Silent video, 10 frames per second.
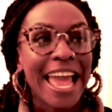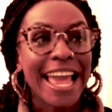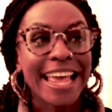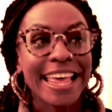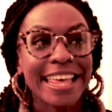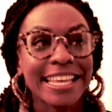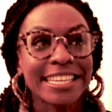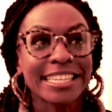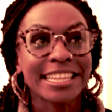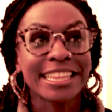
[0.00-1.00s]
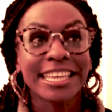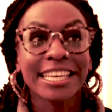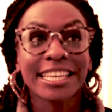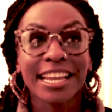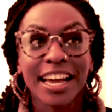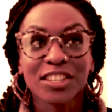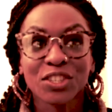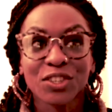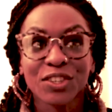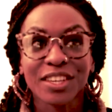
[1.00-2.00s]
And then I
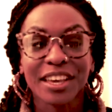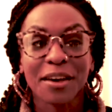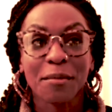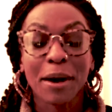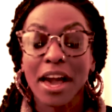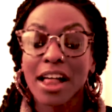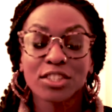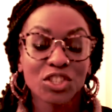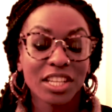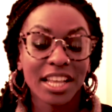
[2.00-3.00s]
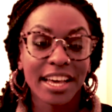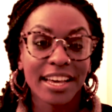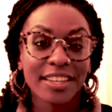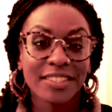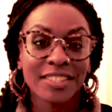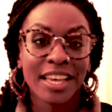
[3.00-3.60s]
took a biology class